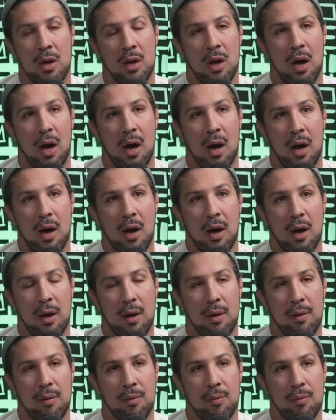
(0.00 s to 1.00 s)

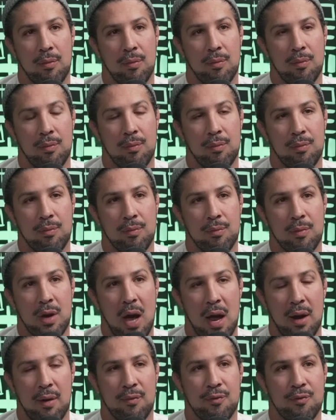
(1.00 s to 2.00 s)
uh,
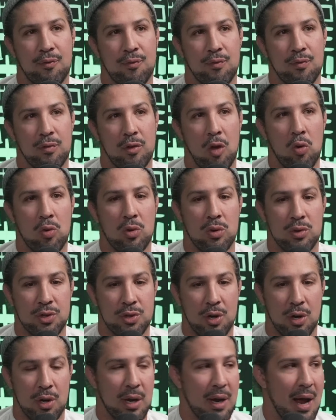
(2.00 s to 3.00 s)
kind of local
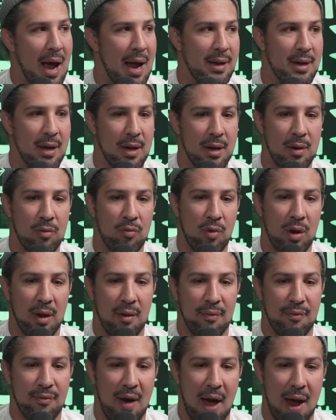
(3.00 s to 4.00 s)
circuit I did in Ring
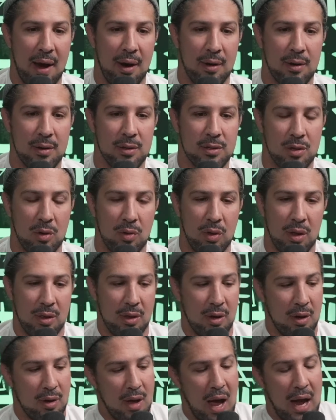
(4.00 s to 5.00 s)
of Fire. So
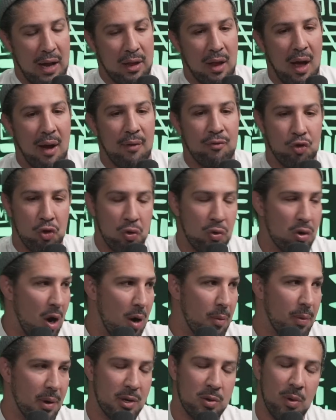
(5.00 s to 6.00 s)
that I love Drew
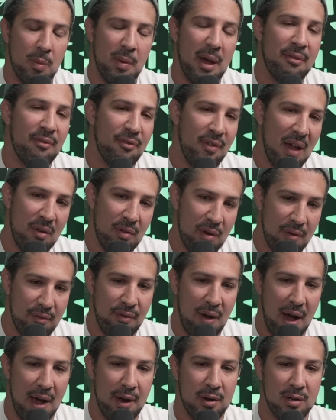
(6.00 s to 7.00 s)
Dober. He's one of my favorite
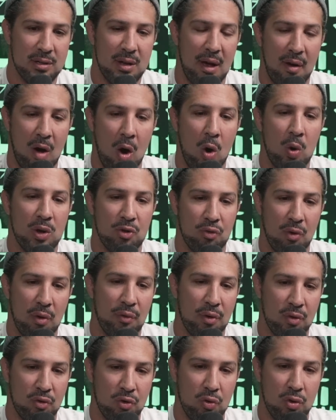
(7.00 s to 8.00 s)
fighters. I always root
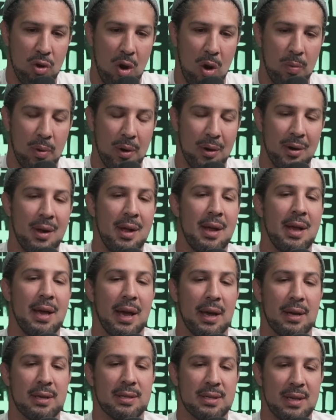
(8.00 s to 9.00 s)
for Drew Dober,
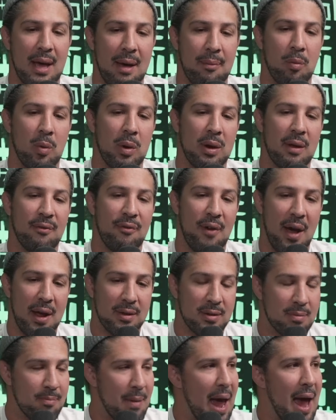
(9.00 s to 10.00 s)
except when he
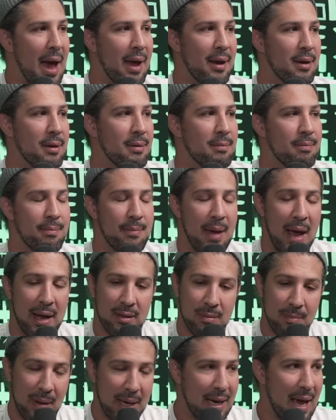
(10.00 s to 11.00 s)
fights Matt.
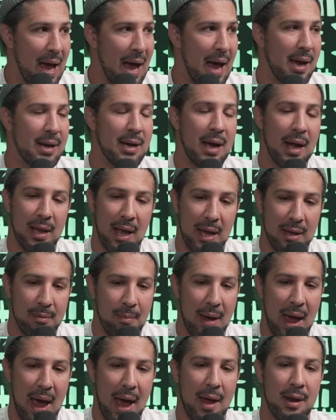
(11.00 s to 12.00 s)
Matt's my guy. I like
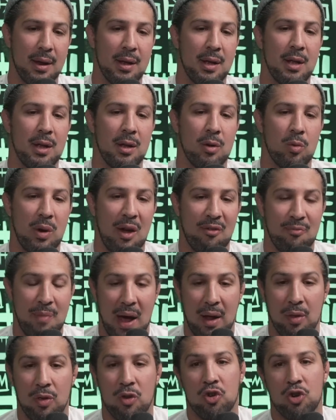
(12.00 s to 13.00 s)
Matt. We have
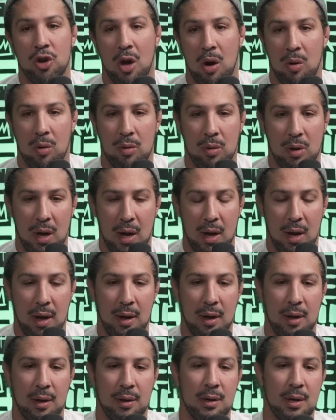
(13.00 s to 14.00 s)
Matt on the show
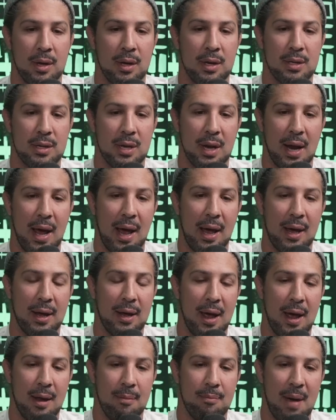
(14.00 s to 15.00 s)
uh, today,
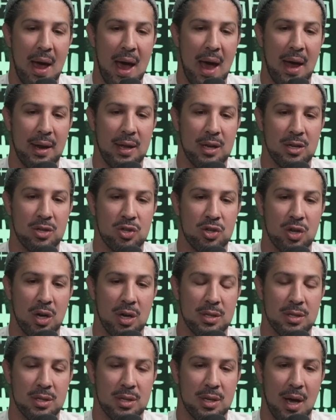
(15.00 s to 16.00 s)
and Matt is
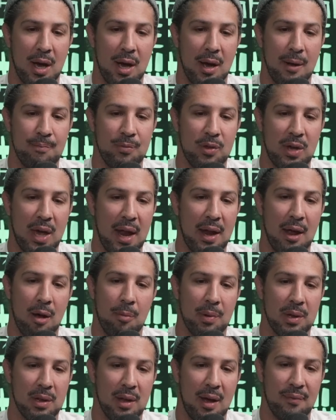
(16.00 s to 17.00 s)
just uh, you can't
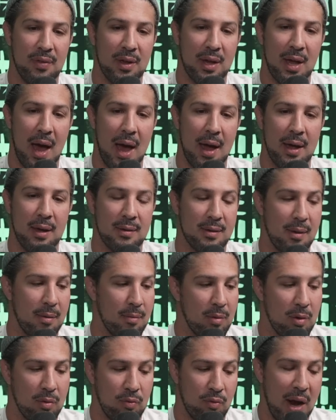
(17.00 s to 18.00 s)
help but love the guy. He's a
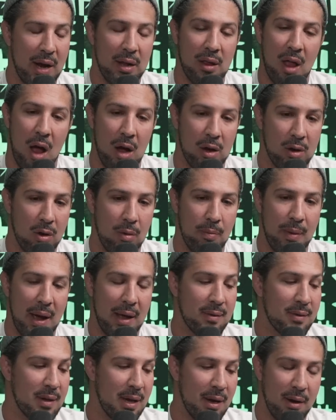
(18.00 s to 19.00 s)
Ray Longo,
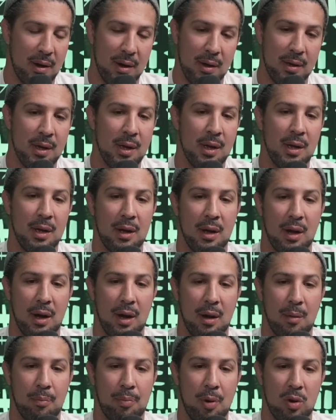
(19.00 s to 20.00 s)
Matt Serra,
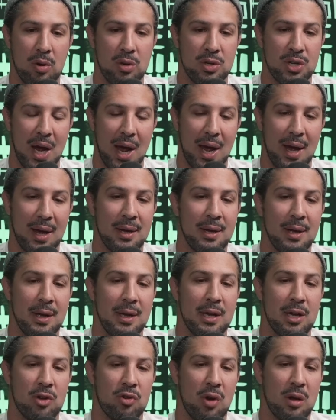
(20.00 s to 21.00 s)
uh, protege.
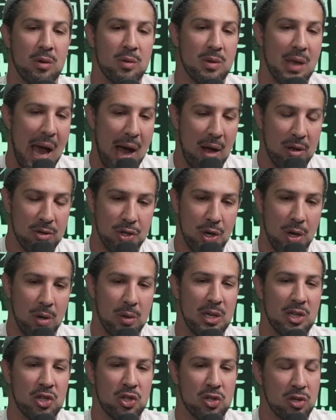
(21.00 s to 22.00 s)
He trains with Aljo.
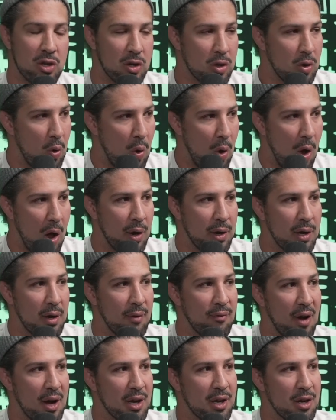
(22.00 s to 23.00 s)
He's just a quality
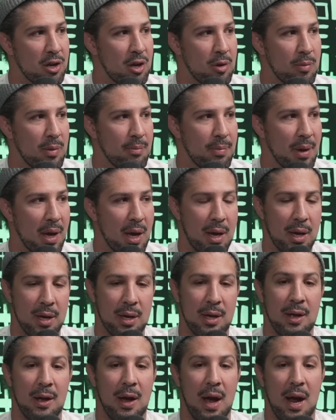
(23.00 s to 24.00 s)
fucking human mm-hmm. being,
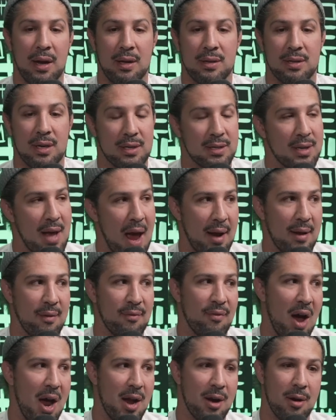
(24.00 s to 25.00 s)
mm-hmm. and he's an exciting
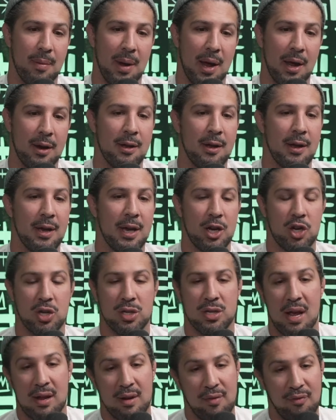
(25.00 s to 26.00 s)
fighter, man. He
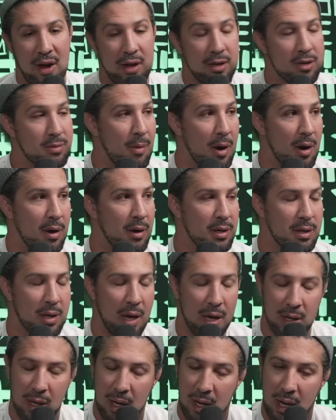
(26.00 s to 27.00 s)
just has to fight smart
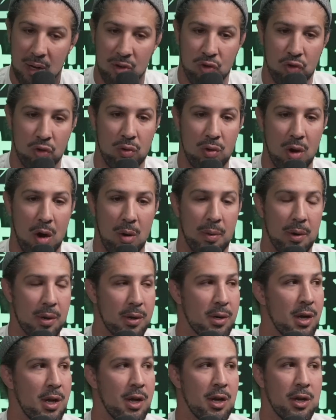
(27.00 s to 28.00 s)
against Drew
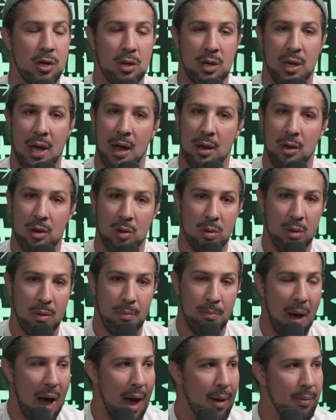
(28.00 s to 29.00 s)
Dober. You can't do the
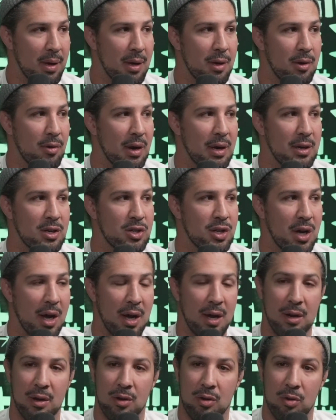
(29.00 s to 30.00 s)
Bobby Green
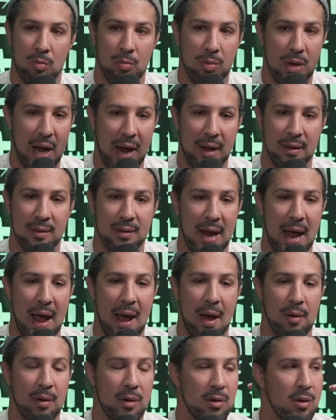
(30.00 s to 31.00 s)
shit and hands
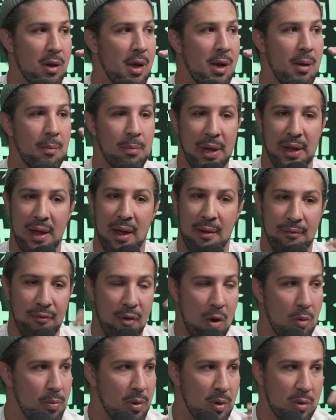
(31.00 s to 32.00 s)
down and play that
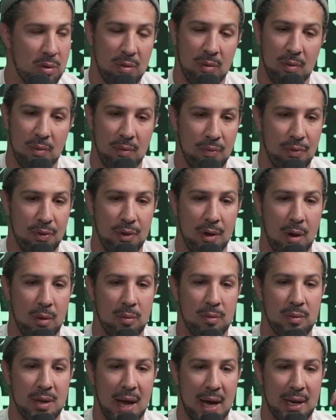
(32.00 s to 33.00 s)
phone booth, you
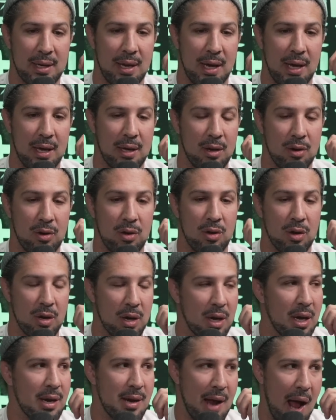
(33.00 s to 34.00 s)
know, technique, and you're
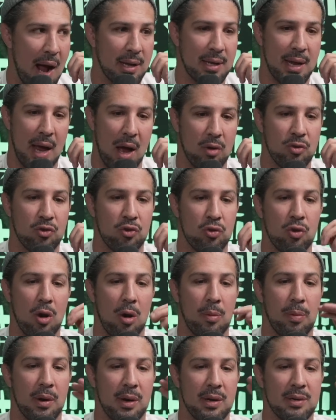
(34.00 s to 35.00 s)
gonna get knocked out. Drew
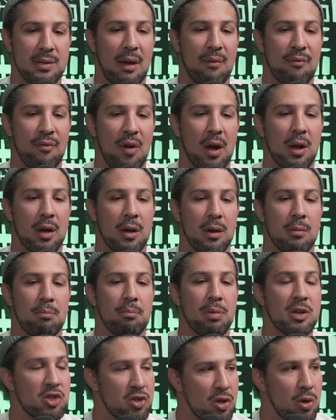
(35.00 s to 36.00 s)
Dober is a fucking
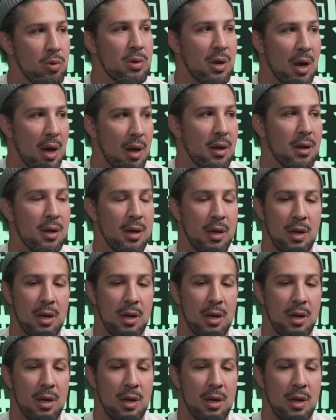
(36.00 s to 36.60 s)
bazooka.